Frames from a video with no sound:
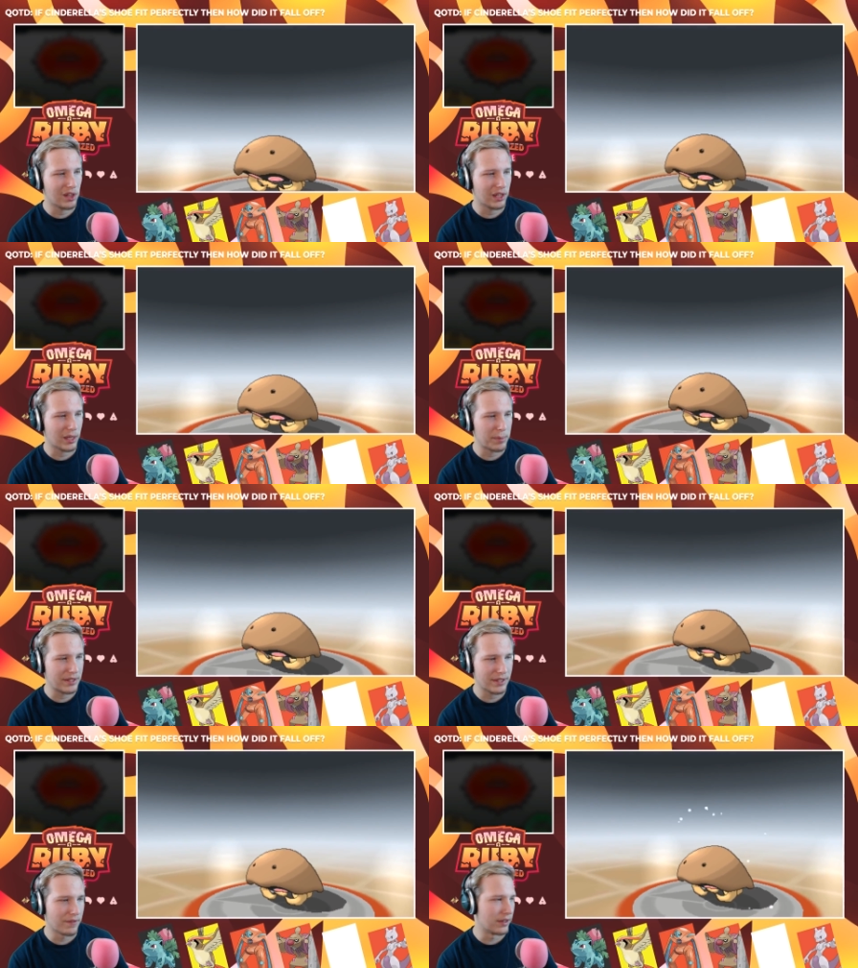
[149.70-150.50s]
like a
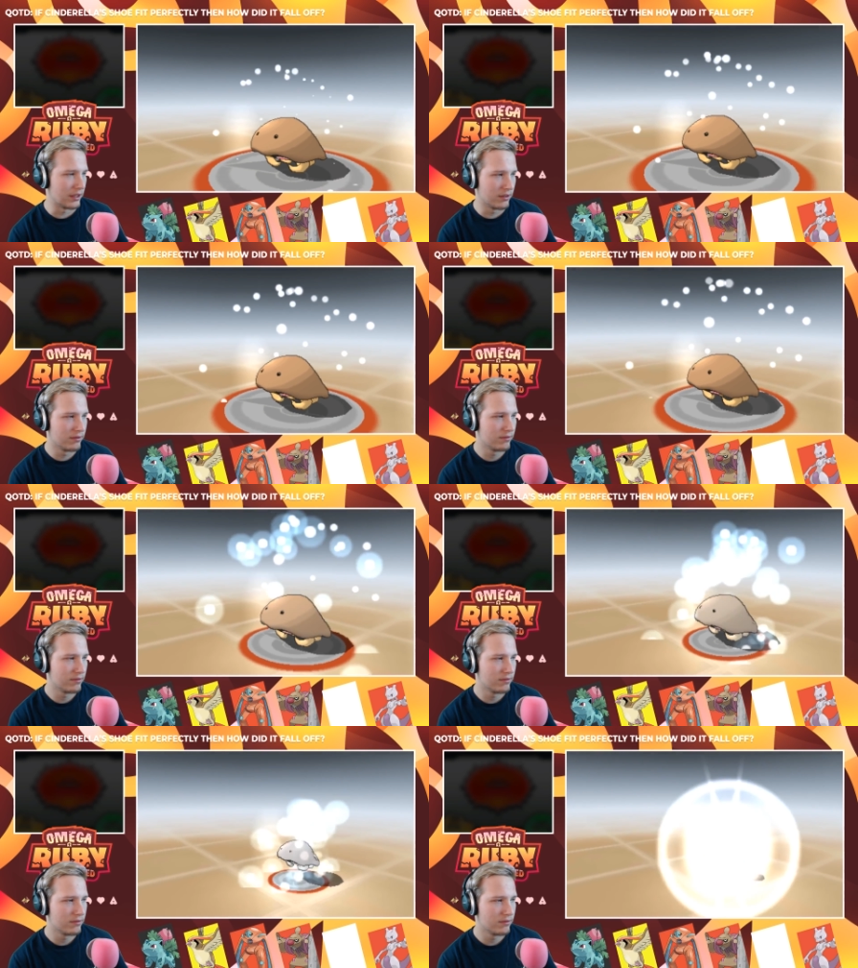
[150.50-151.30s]
base 70.
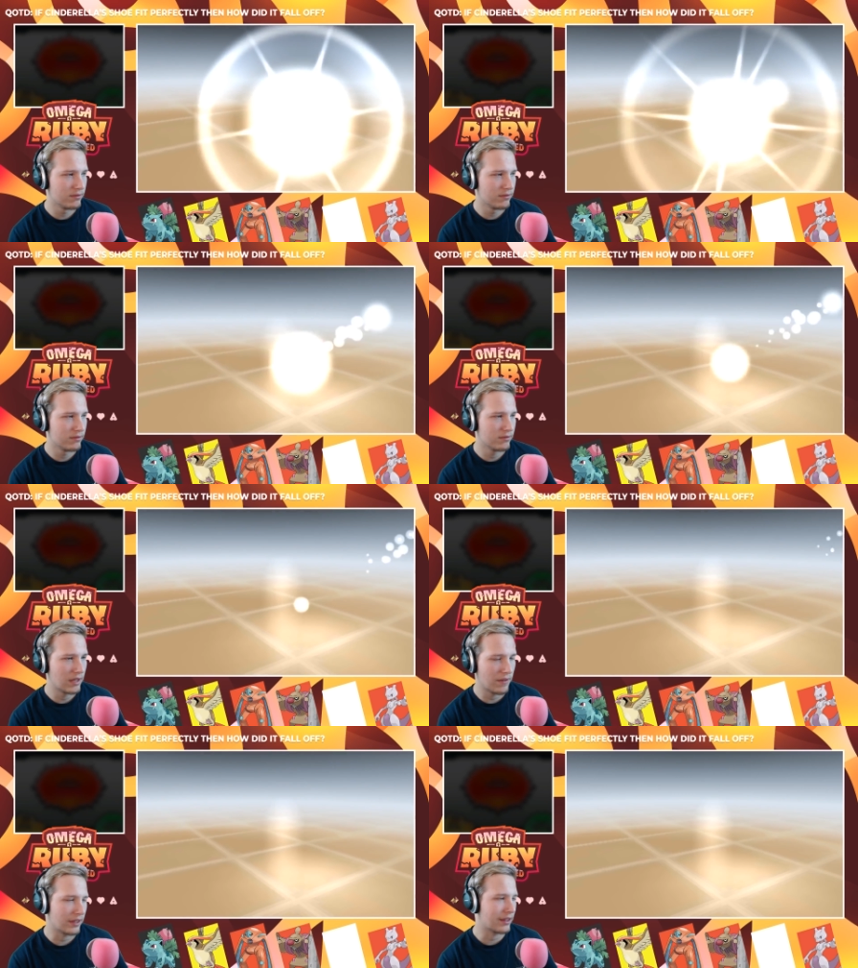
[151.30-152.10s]

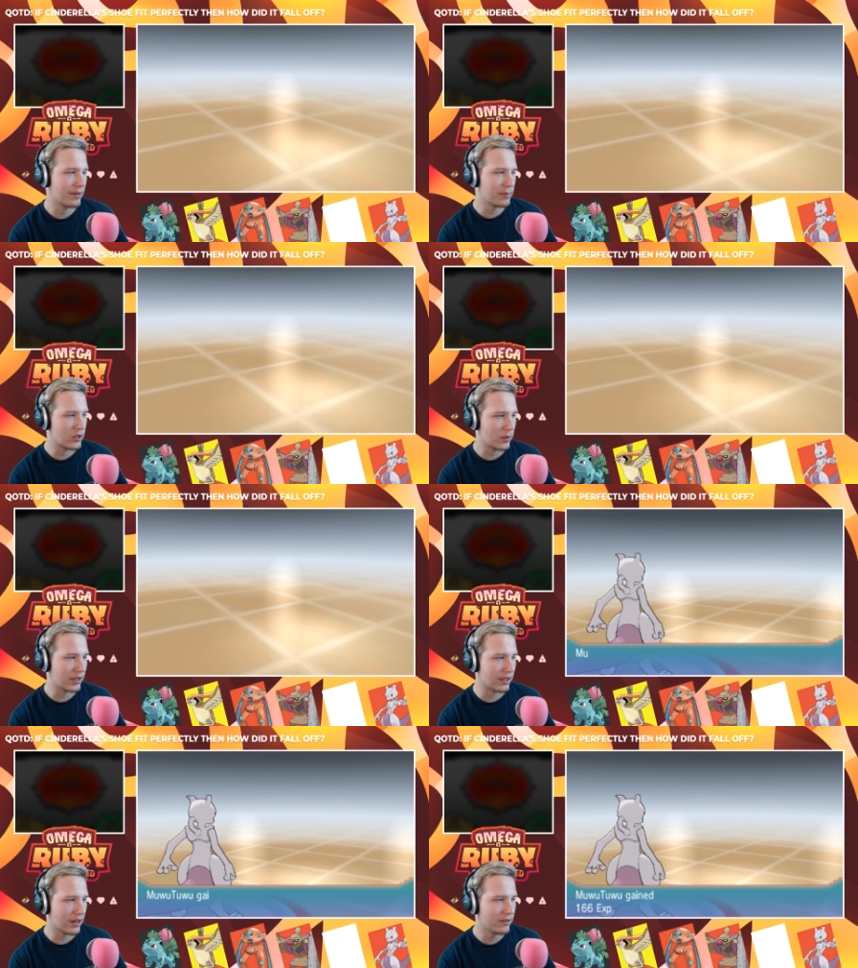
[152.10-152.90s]
Have like the in between,
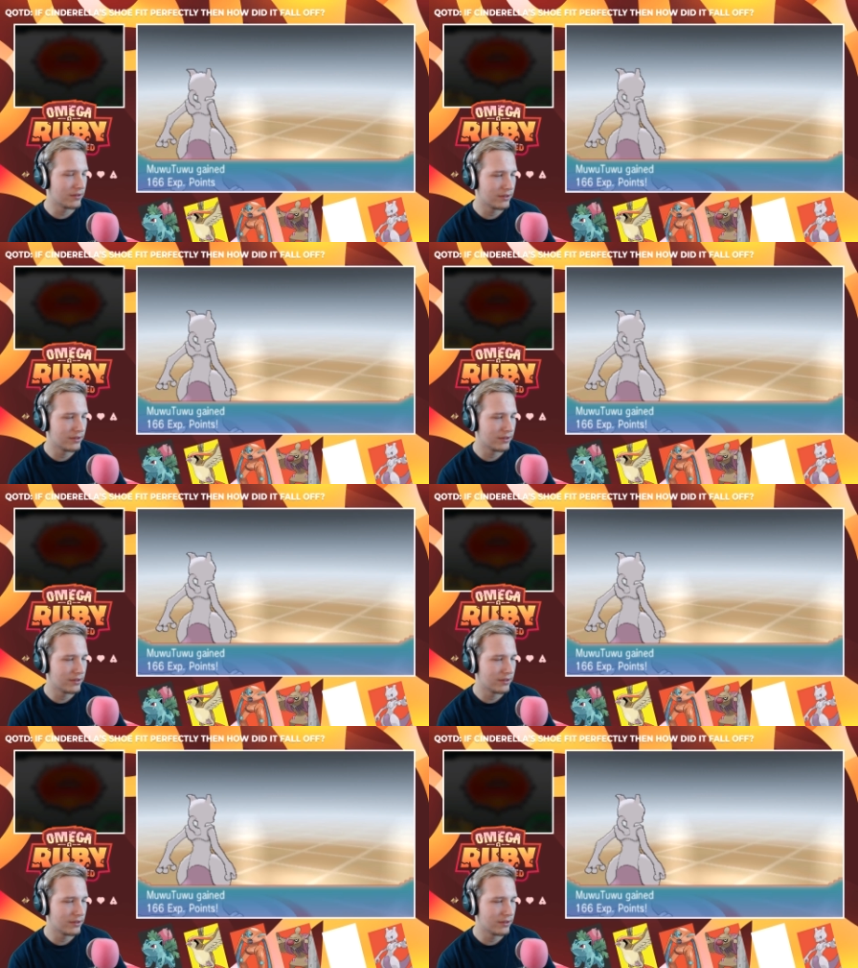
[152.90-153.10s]
you know.